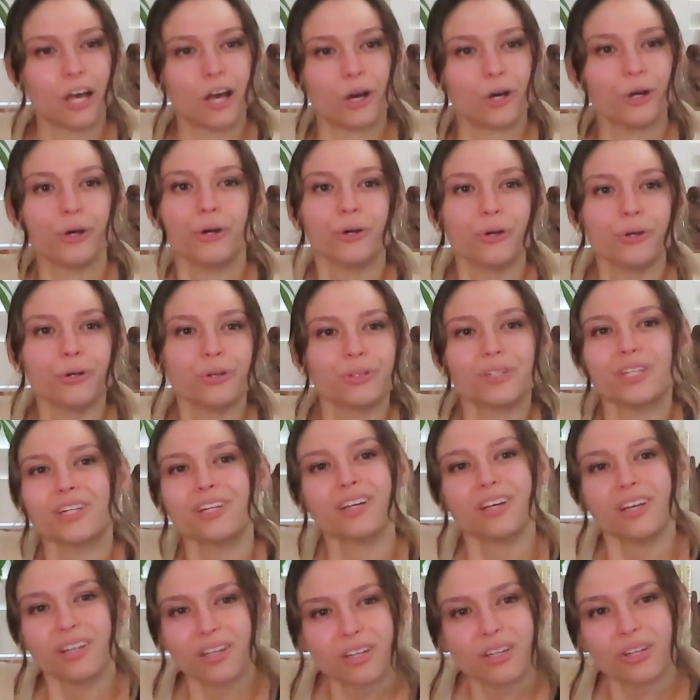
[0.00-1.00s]
oh
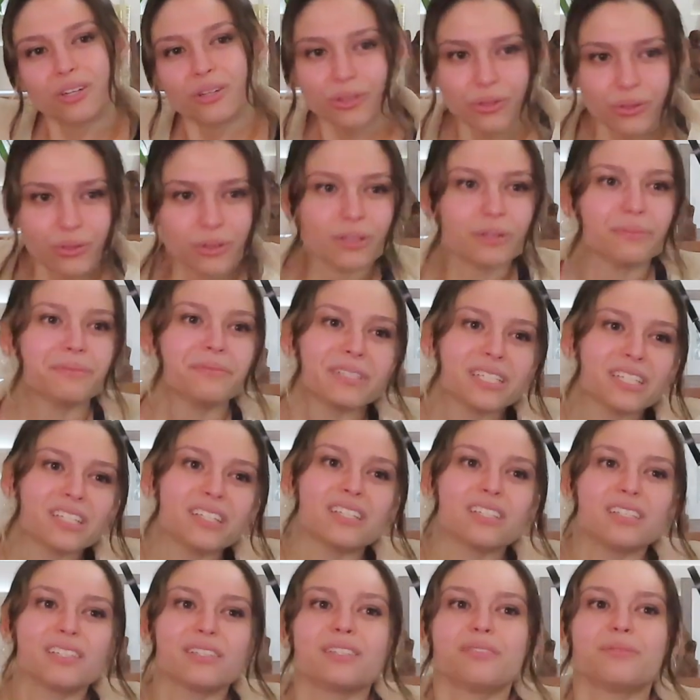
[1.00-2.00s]
no, I'm
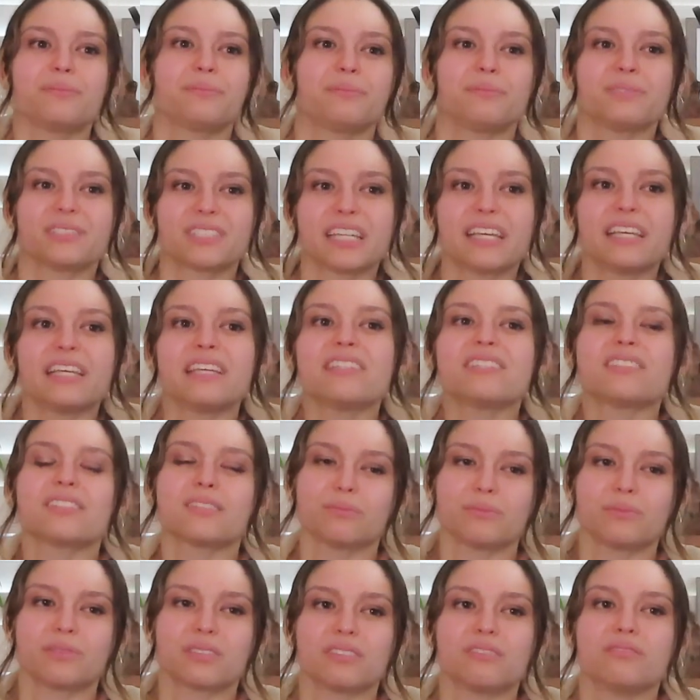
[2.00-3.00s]
gonna say
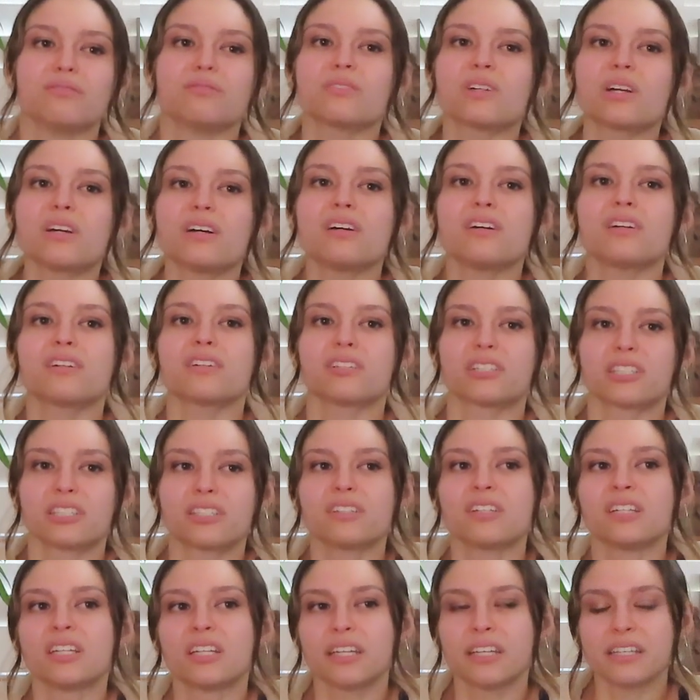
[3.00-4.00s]
something wrong
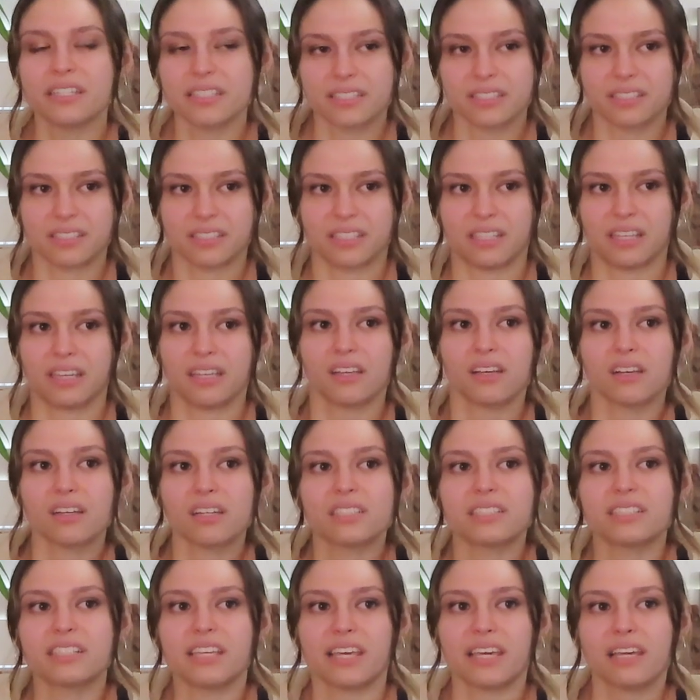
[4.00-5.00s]
or sing
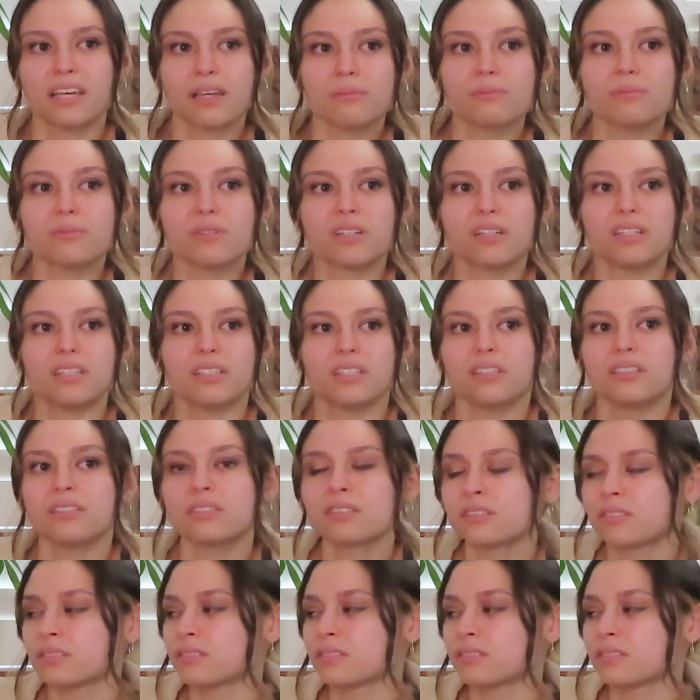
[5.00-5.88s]
on camera.